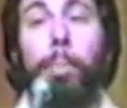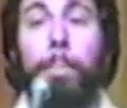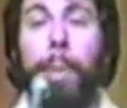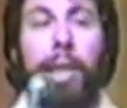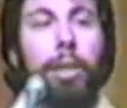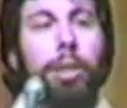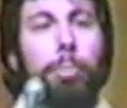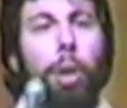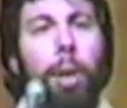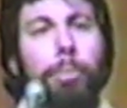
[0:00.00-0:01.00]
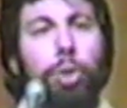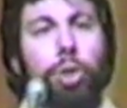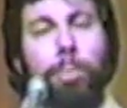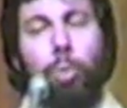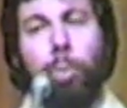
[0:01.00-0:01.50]
maintenance problems or
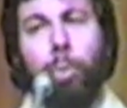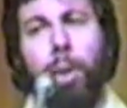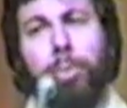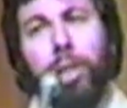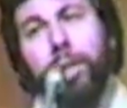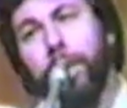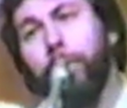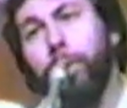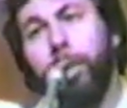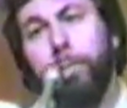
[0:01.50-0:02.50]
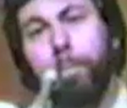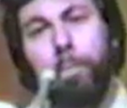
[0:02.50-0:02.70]
support problems. And he said it was